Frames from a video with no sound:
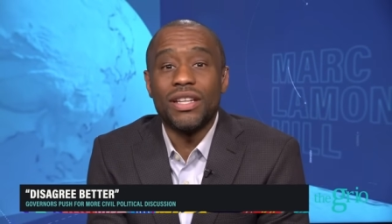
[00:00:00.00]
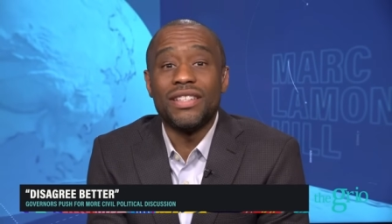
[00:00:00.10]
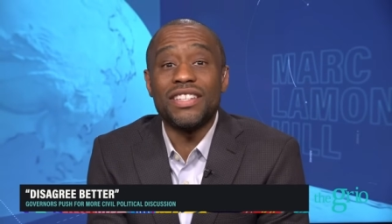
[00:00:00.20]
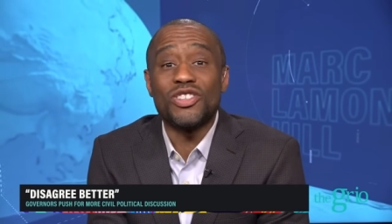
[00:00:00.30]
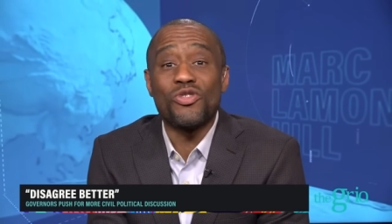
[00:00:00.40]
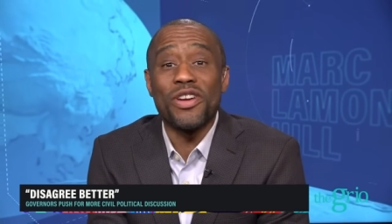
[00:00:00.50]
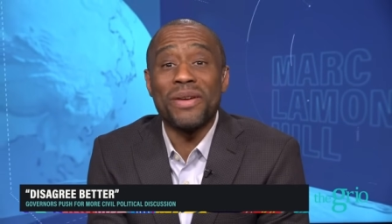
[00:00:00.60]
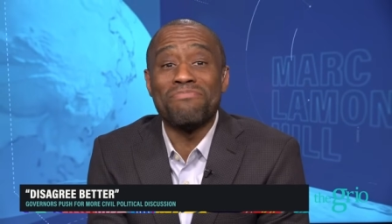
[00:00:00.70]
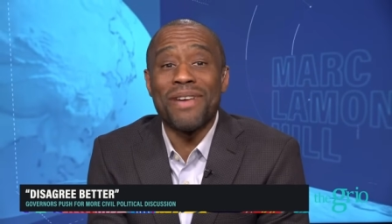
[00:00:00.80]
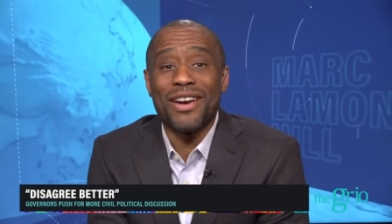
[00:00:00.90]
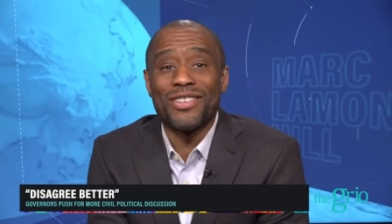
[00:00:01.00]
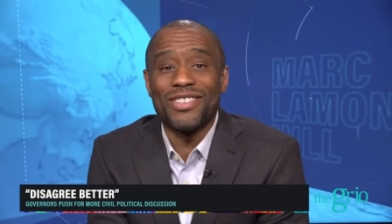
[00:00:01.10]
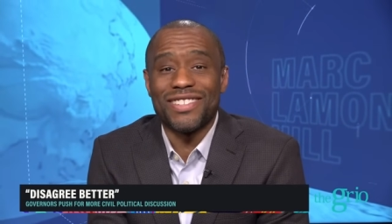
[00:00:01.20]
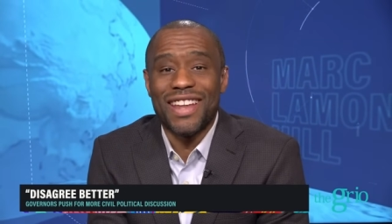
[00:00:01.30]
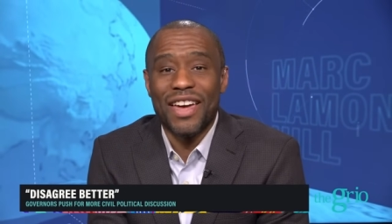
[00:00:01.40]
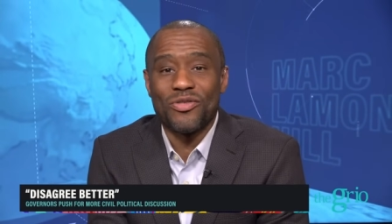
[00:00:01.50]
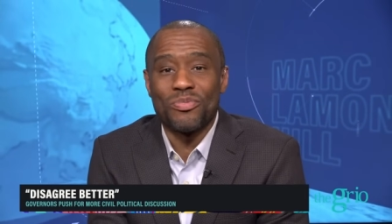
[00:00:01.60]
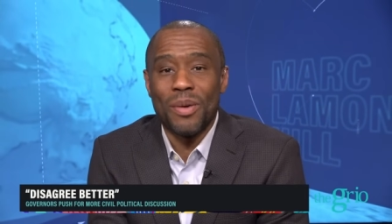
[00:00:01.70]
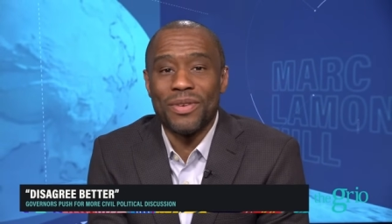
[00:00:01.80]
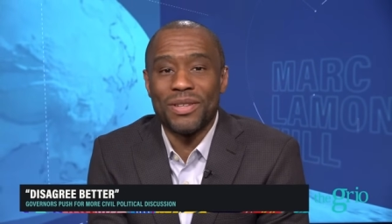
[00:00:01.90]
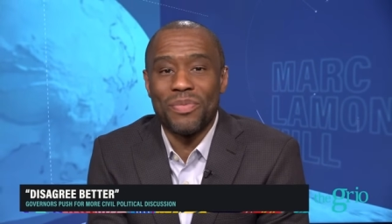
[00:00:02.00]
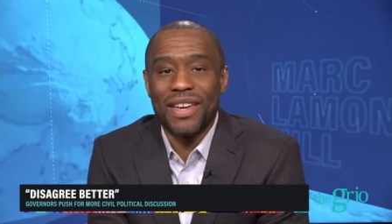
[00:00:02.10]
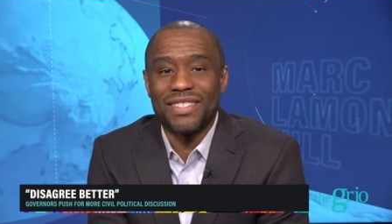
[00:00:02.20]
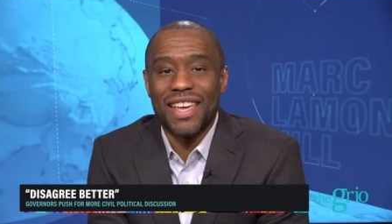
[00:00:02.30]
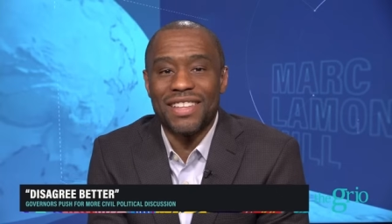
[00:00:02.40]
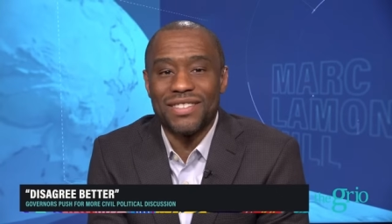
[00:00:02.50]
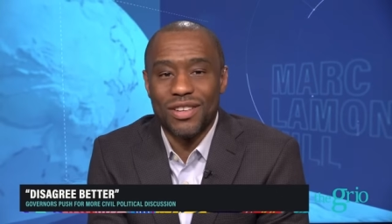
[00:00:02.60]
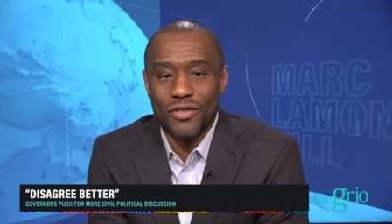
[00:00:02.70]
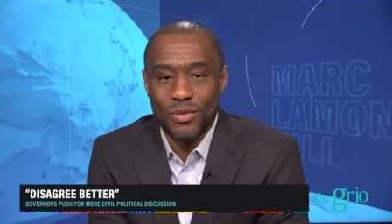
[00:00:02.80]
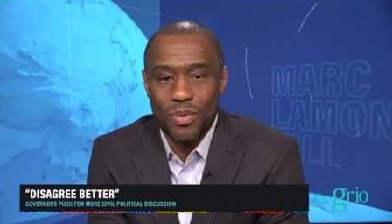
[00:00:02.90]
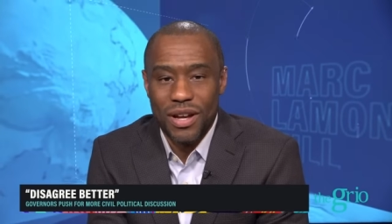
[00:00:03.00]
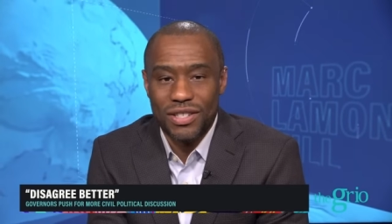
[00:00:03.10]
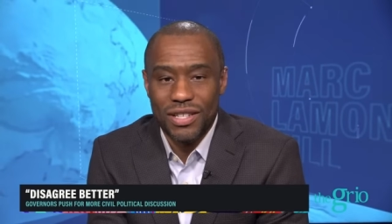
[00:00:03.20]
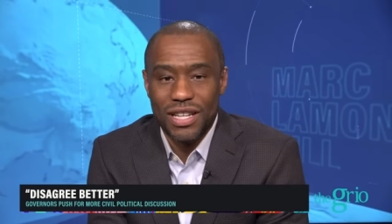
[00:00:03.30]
disagreeing better looks like through public debates and service projects.